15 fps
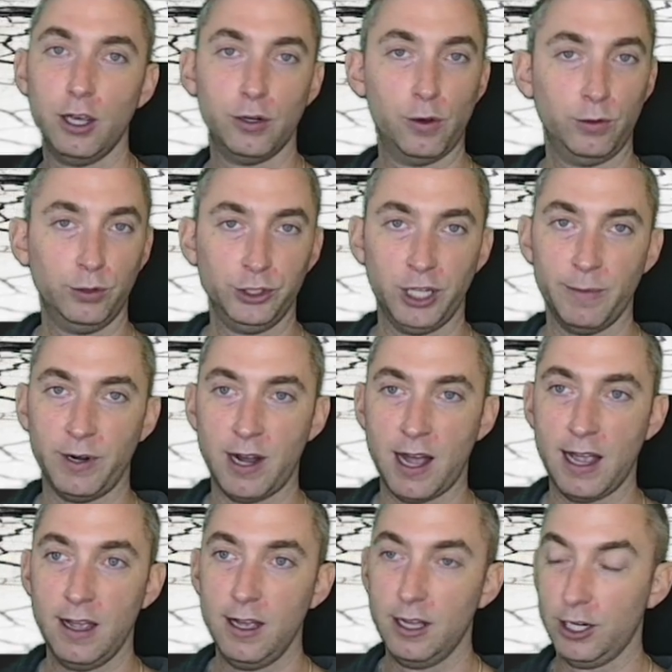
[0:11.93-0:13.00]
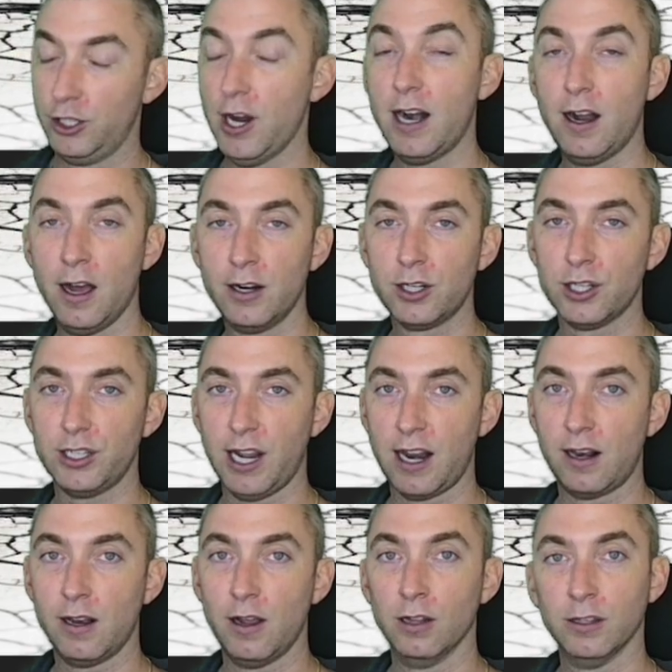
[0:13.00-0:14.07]
Google Gemini, to try to
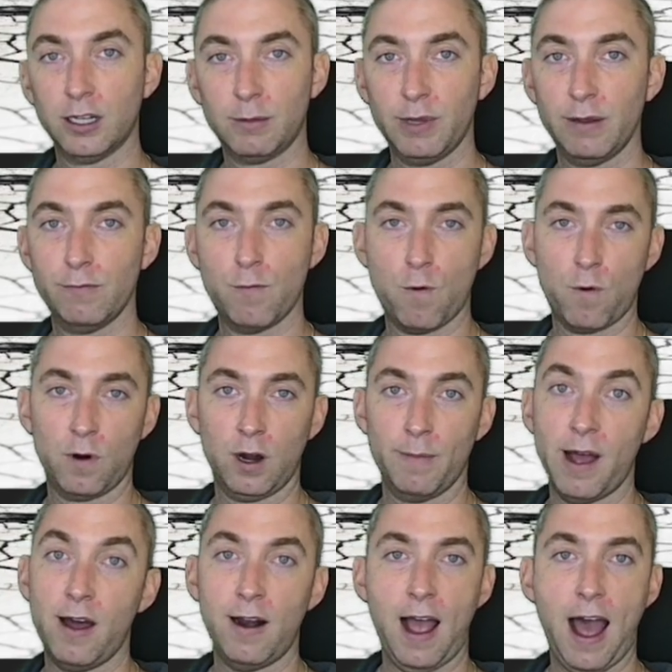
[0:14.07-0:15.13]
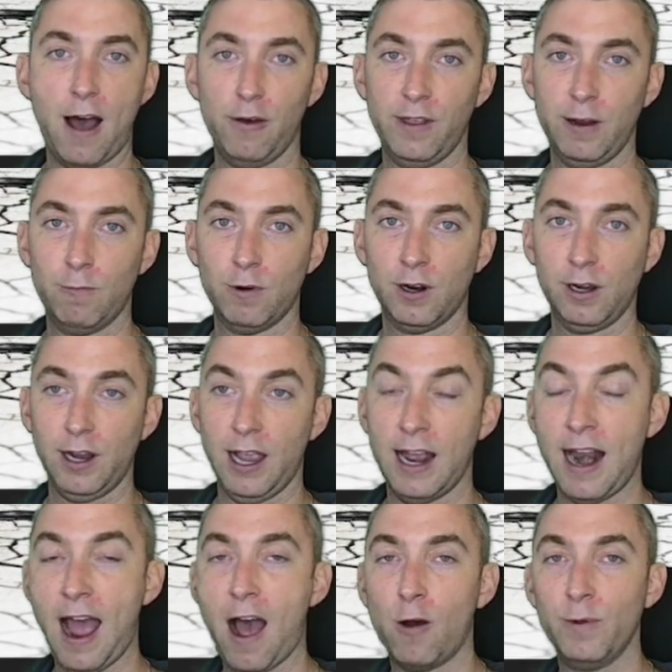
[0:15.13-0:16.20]
understand a little bit more about how they work and
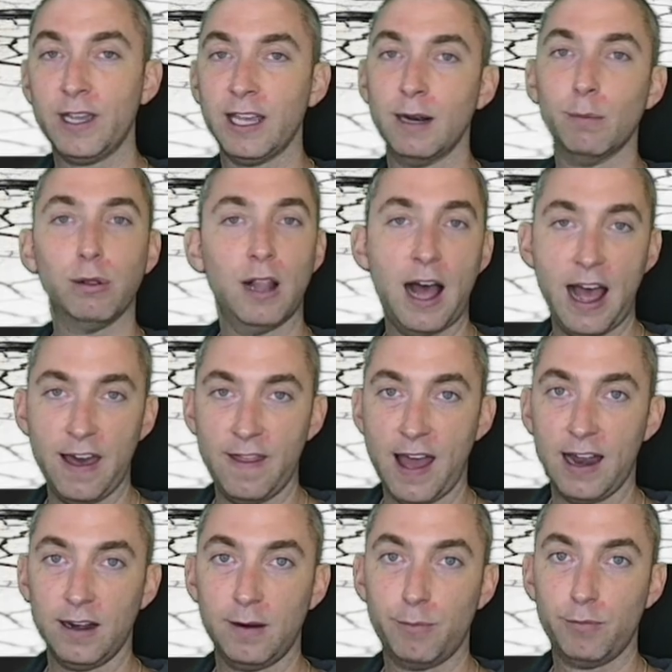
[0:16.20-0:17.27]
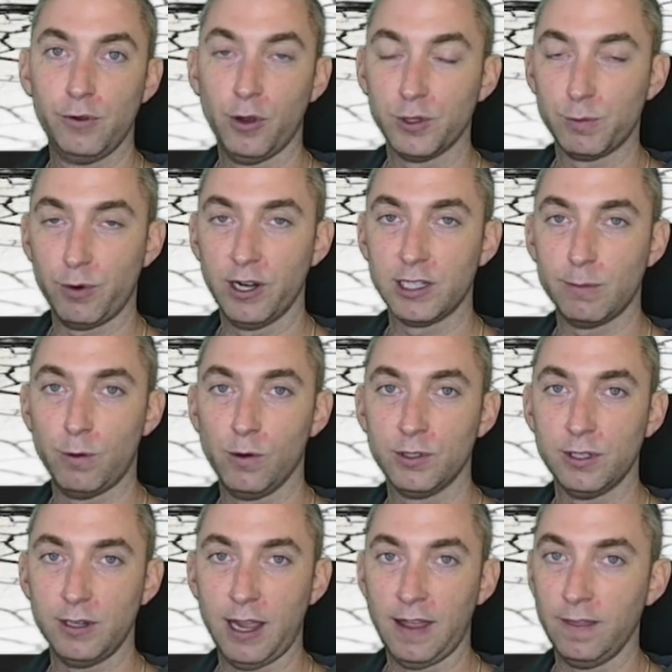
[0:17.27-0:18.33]
how we can apply those
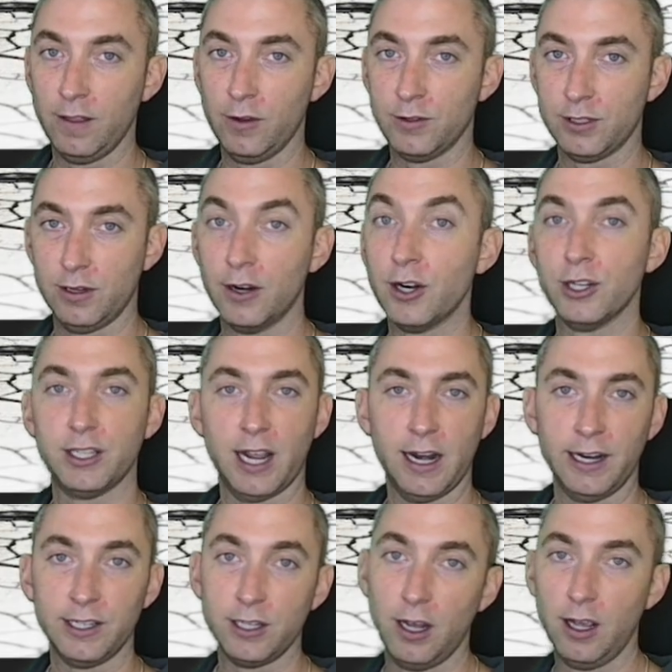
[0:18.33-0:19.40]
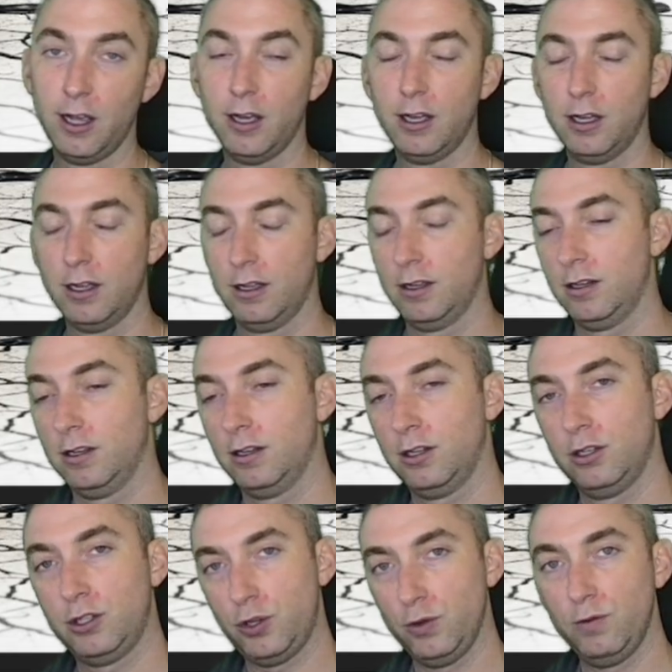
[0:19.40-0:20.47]
principles and those understandings
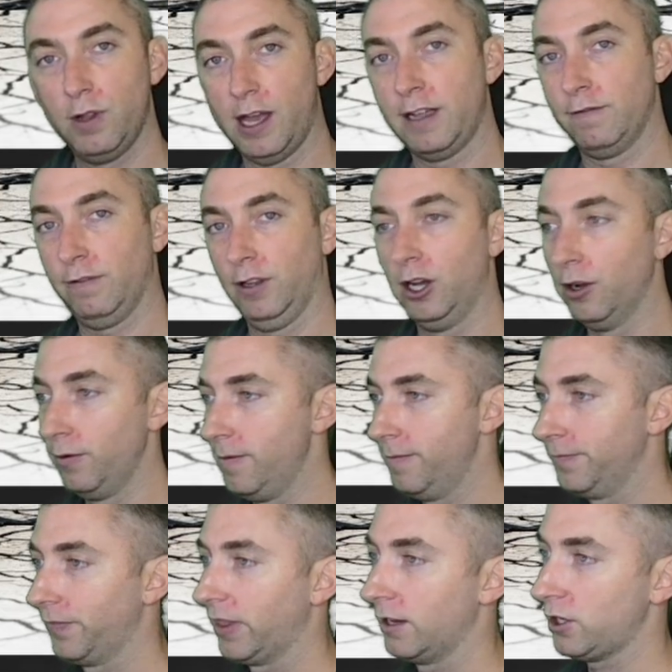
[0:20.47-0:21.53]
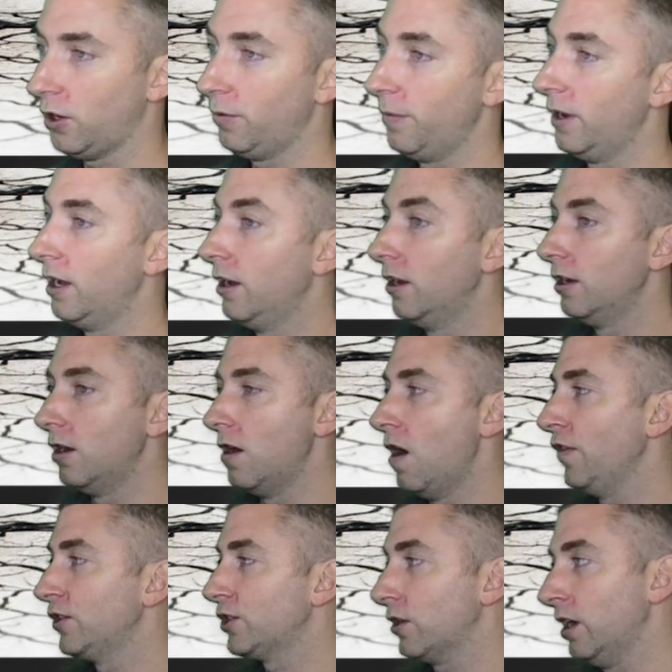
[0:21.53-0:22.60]
to LangFlow. So on
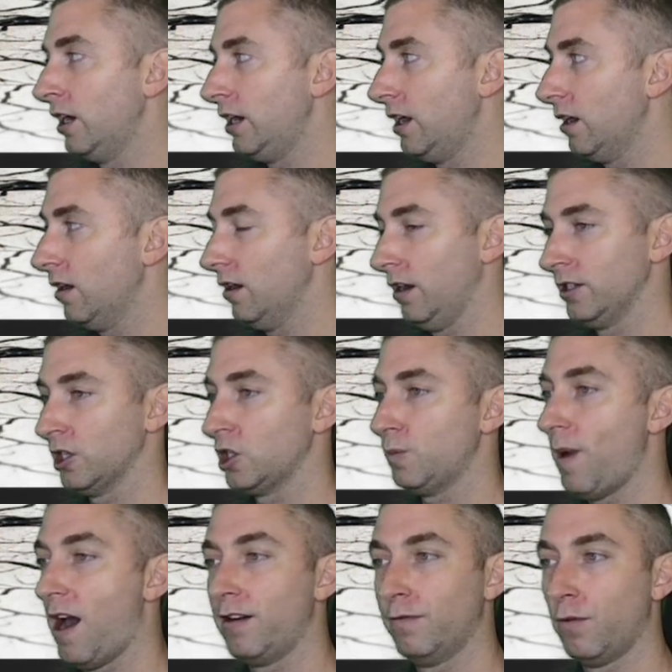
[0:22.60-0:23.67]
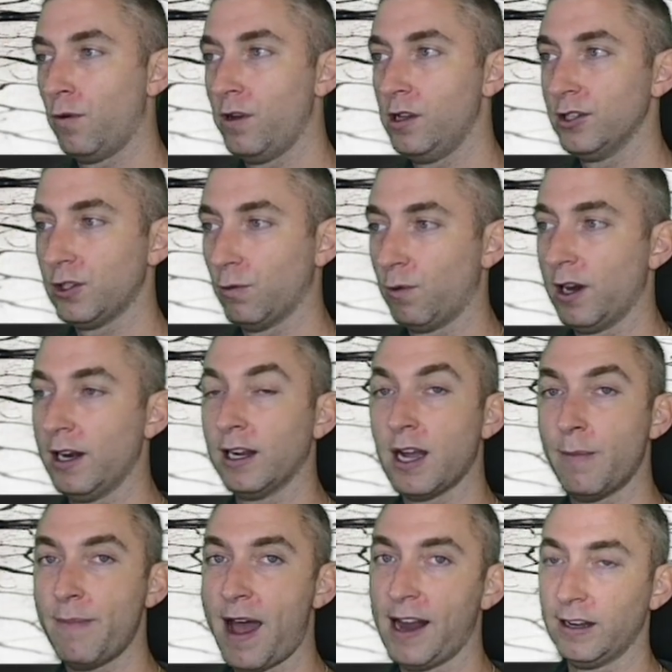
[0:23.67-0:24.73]
the screen here is a spout of oil. So we're going to
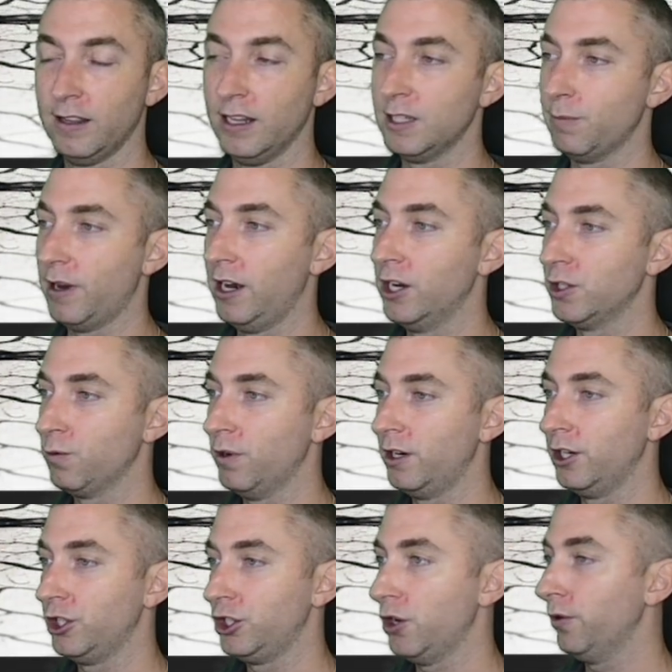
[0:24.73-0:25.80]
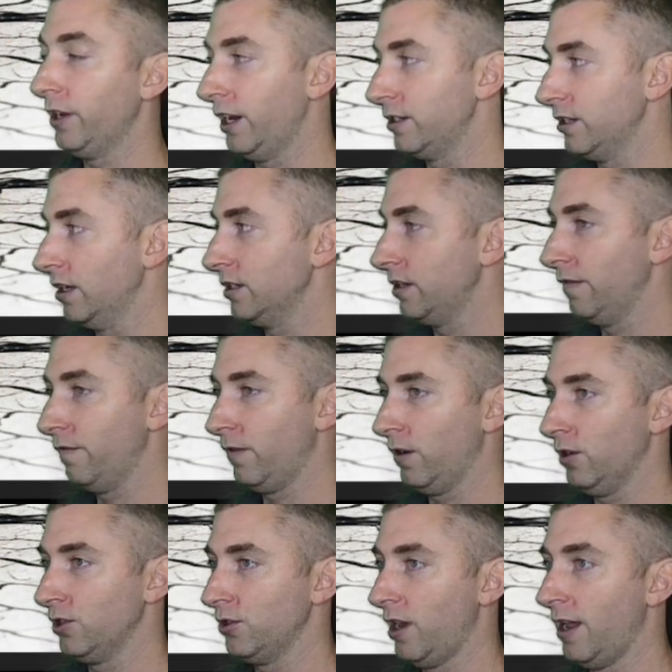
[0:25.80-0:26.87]
come back to this, but I just wanted to showcase this at
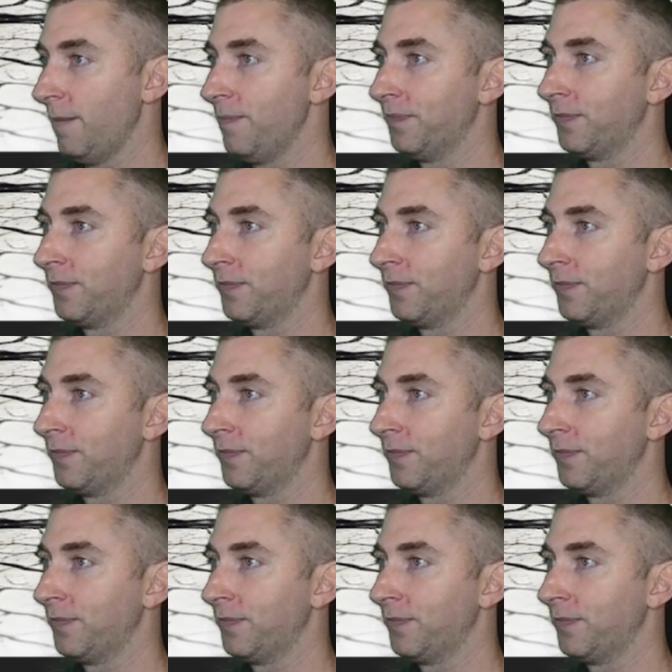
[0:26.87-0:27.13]
first, right?